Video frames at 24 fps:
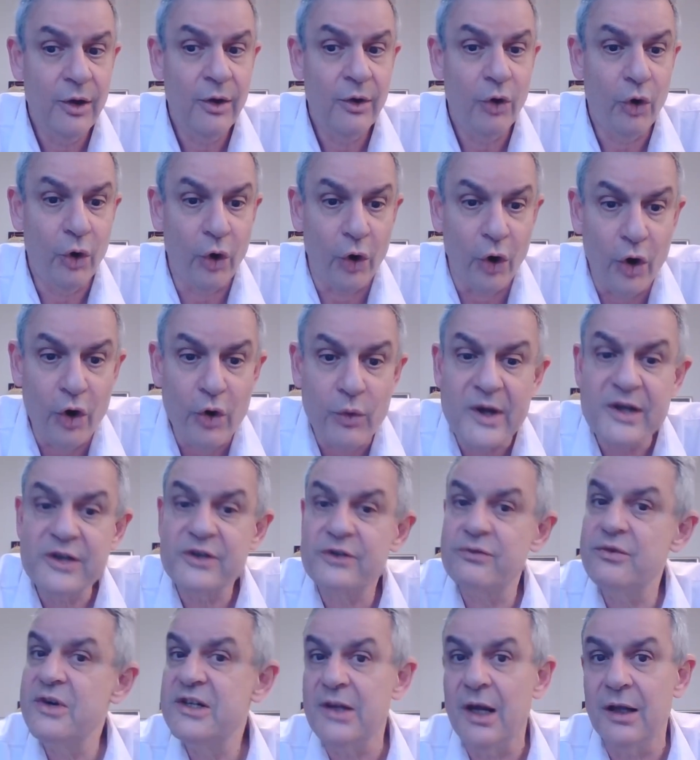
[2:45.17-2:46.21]
always
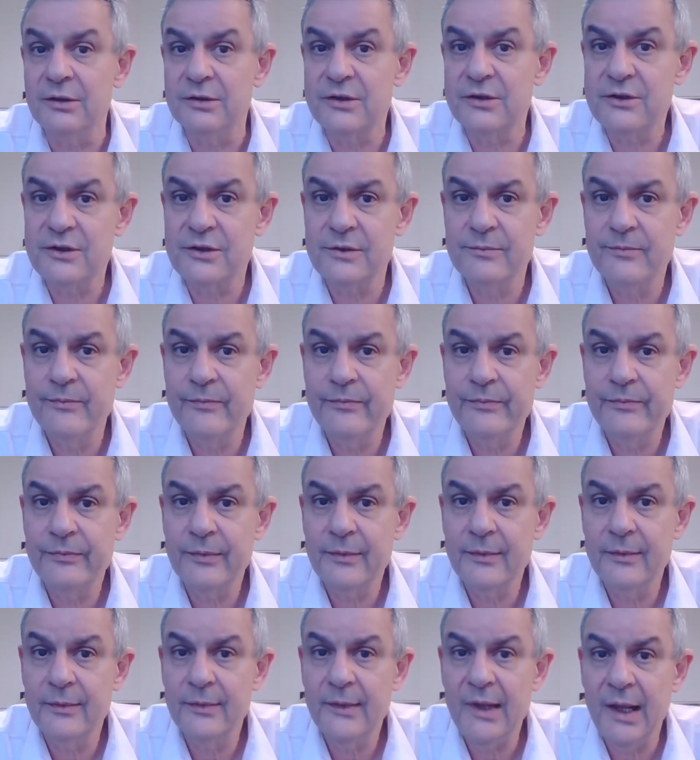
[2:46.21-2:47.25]
results
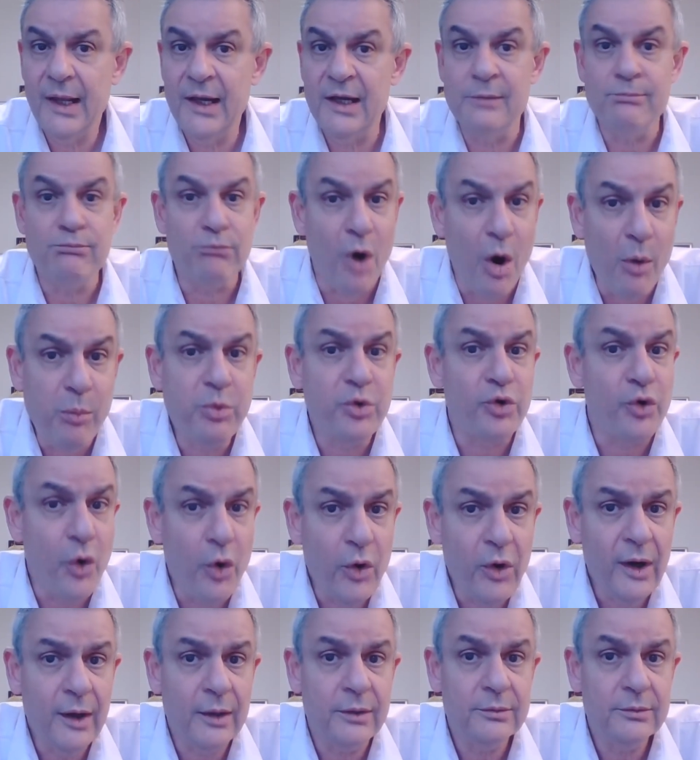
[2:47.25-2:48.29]
in mob
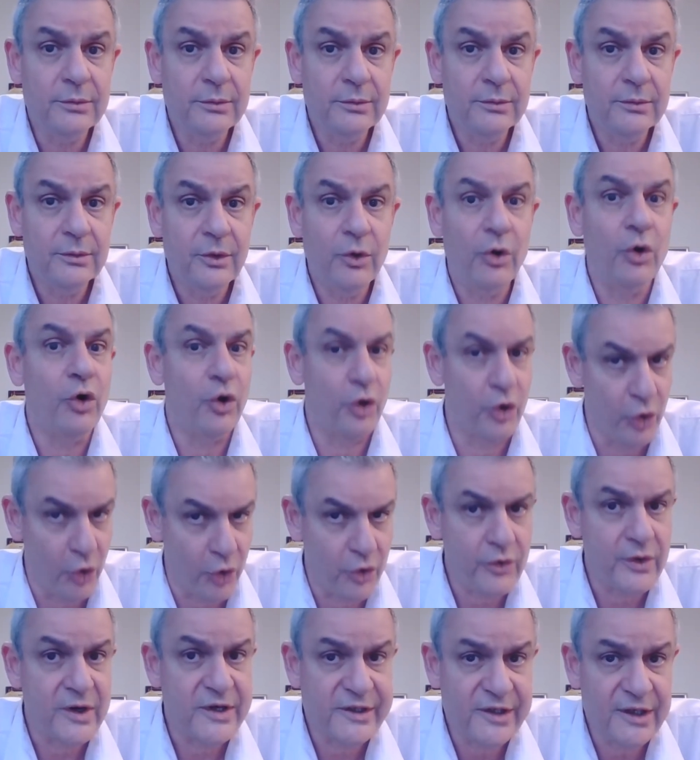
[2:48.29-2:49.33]
rule,
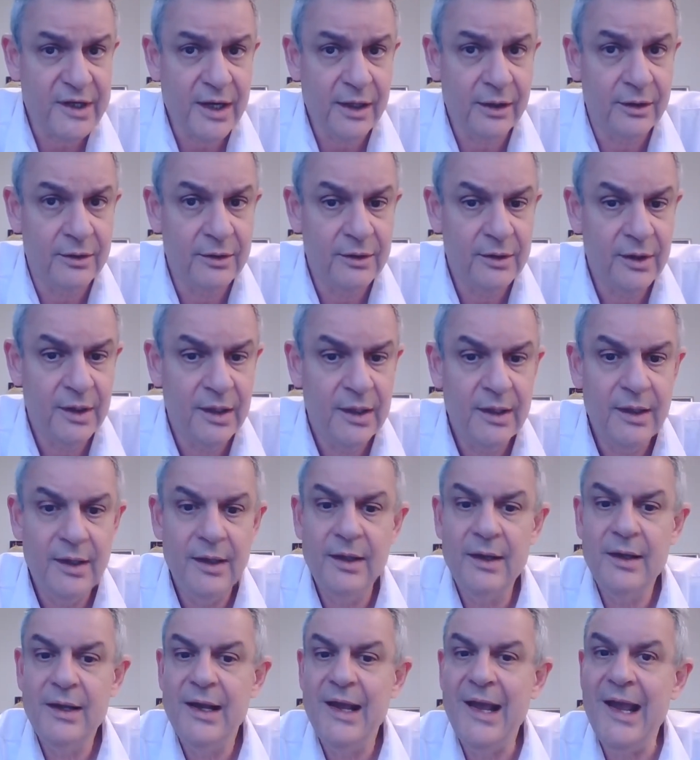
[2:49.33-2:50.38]
ochlocracy,
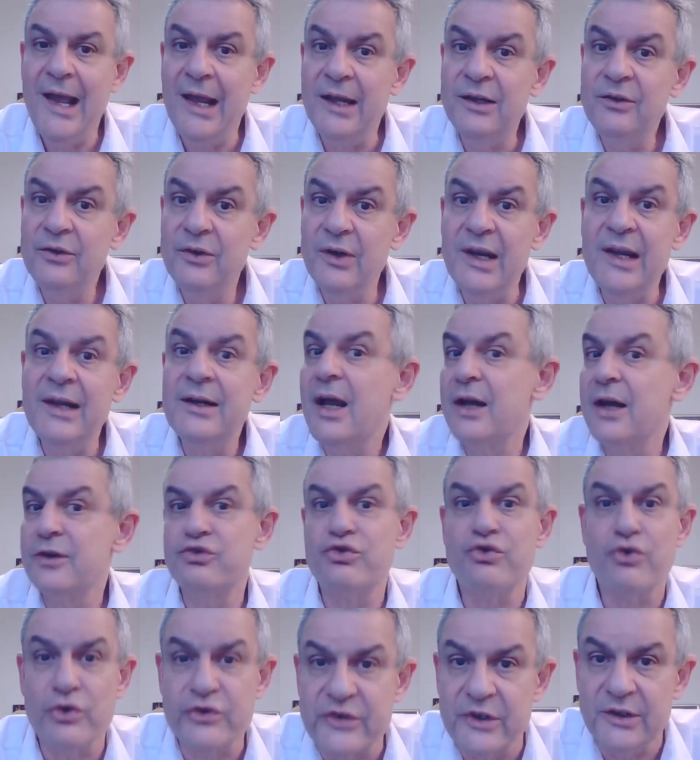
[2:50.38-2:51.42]
and in
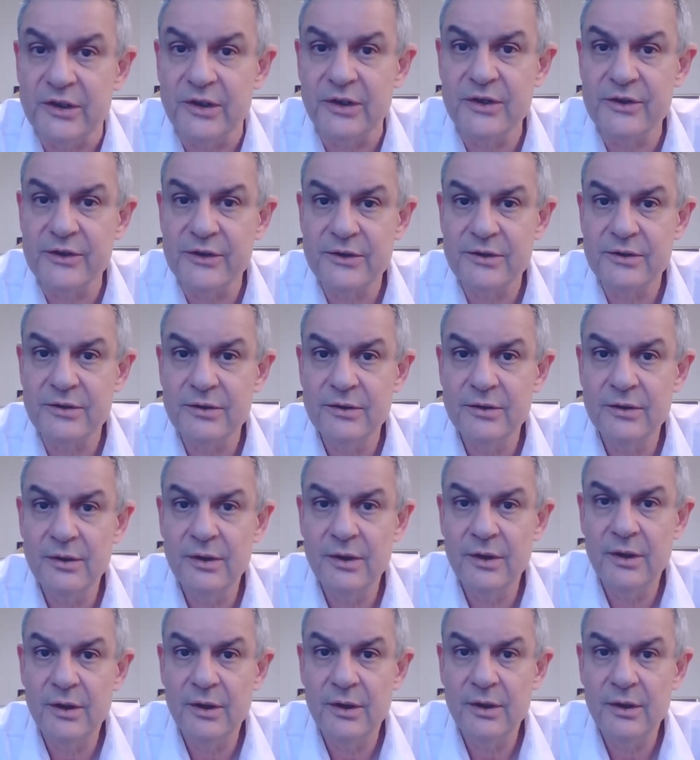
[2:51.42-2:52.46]
atrocities.
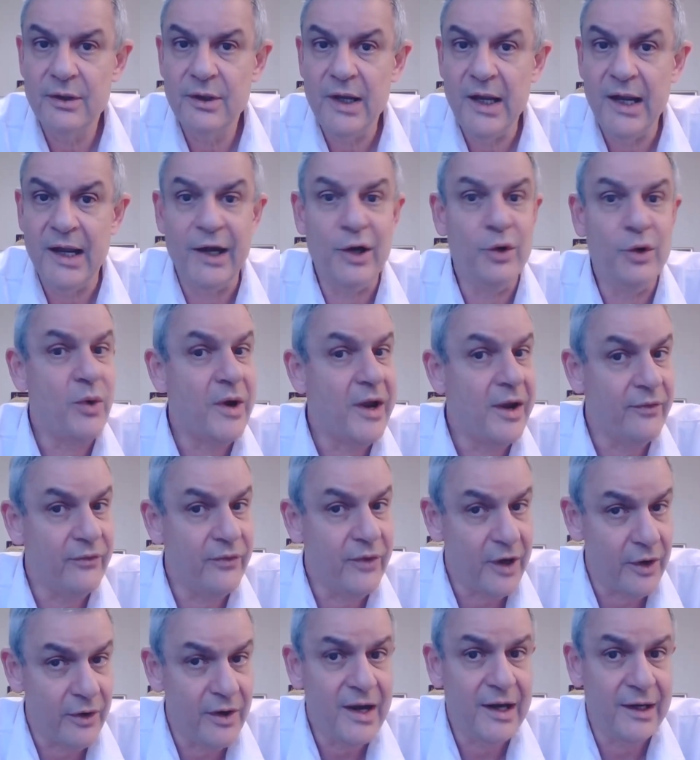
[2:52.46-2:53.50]
And we are
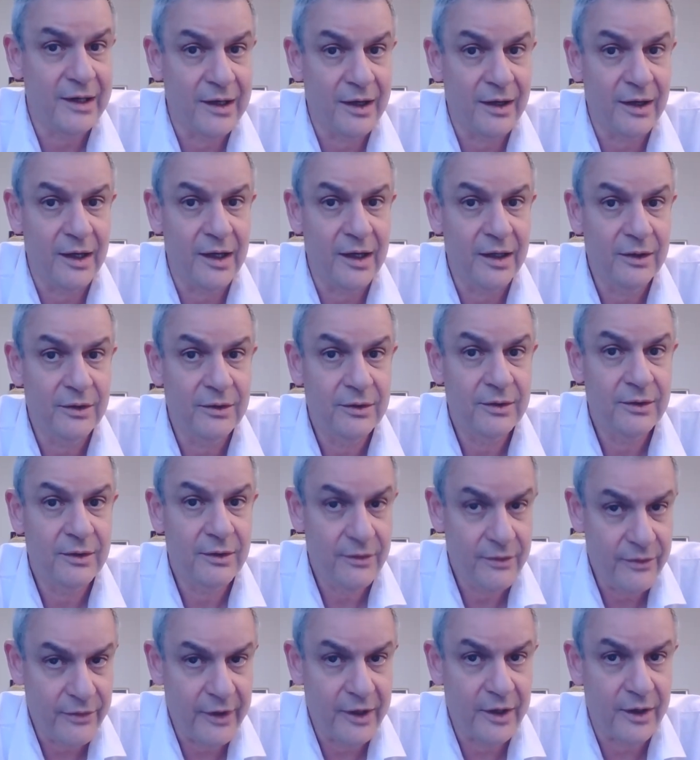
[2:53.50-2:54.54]
very nearly
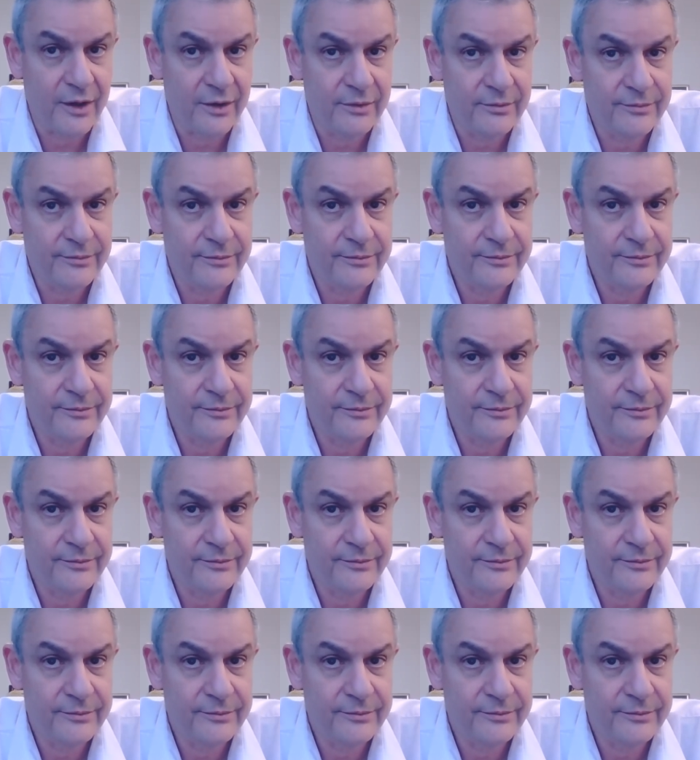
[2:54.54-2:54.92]
there.